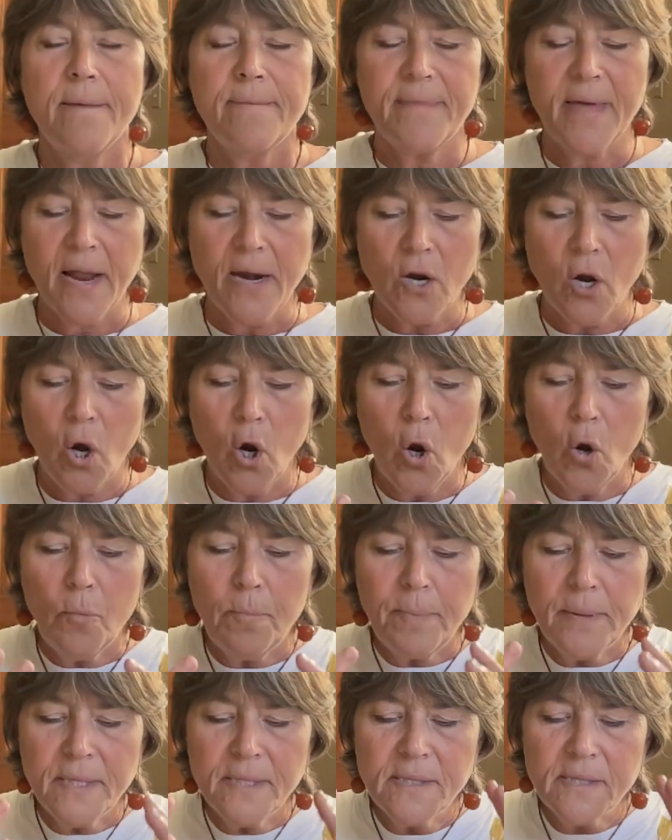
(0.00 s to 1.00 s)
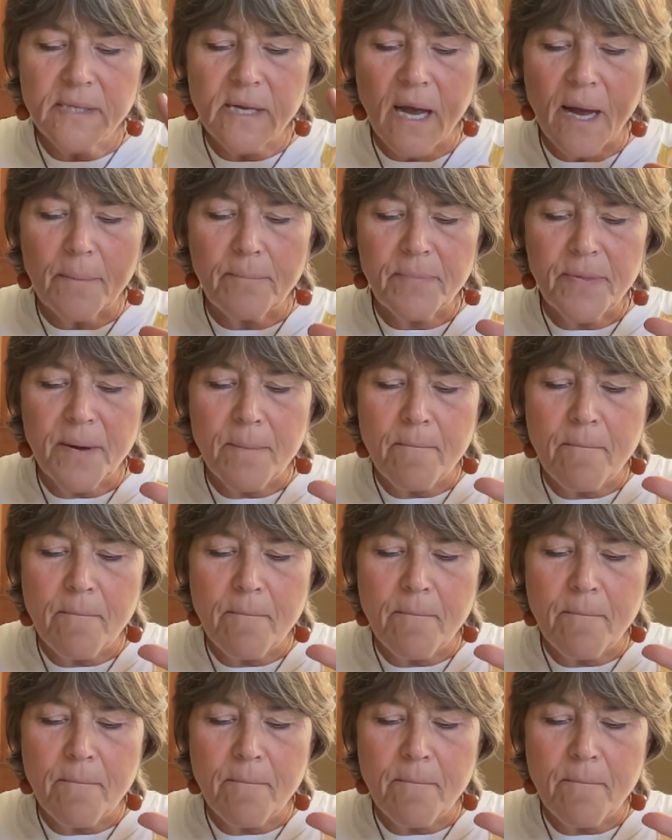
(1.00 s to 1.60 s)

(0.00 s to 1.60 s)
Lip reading: that opens up the